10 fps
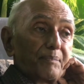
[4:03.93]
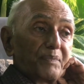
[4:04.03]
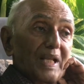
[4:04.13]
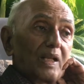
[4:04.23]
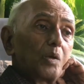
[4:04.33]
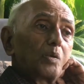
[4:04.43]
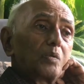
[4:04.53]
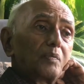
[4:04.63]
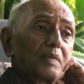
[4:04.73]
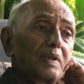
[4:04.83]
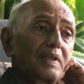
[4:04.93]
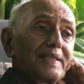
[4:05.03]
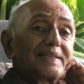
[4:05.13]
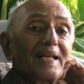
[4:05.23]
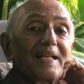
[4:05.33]
Now,
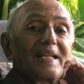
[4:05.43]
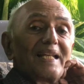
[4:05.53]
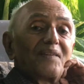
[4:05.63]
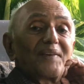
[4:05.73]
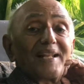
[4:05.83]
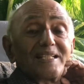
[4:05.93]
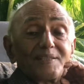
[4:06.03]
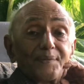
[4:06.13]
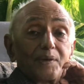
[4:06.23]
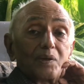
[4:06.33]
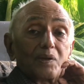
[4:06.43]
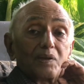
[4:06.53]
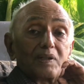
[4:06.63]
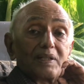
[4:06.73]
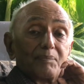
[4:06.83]
is there any evidence for
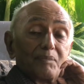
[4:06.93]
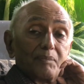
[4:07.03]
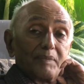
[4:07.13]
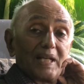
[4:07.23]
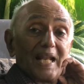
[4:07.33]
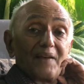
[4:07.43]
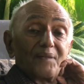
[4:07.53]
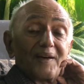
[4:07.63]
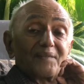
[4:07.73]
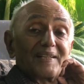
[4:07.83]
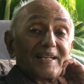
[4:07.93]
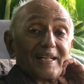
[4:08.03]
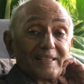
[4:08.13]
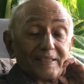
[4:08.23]
life after death?